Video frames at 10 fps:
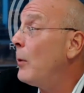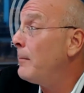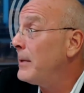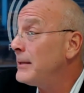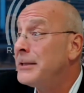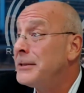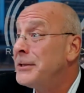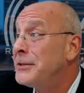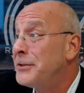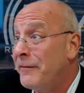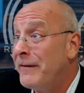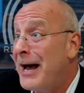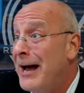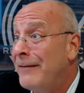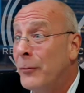what businesses
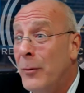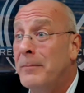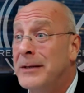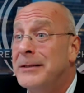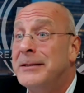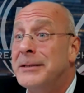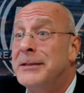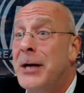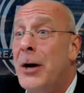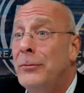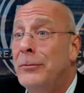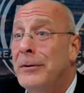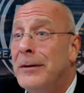survive and what businesses don't?